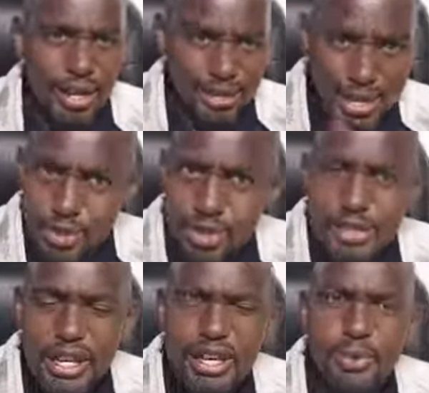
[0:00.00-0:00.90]
It does
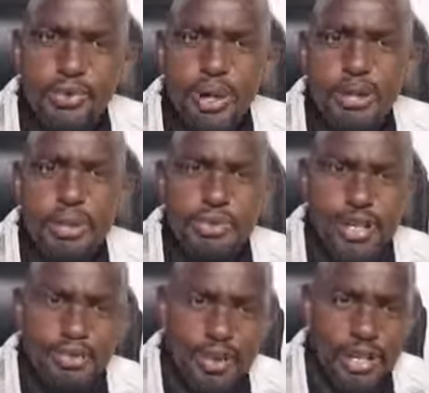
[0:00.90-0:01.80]
not end with Malcolm
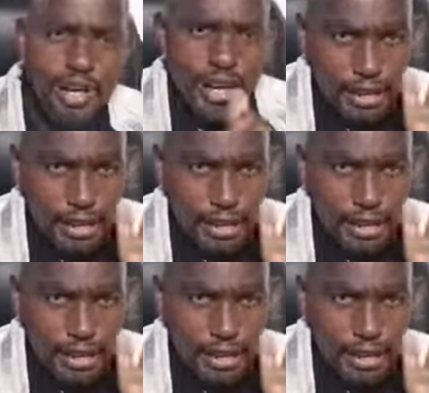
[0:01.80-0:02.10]
David.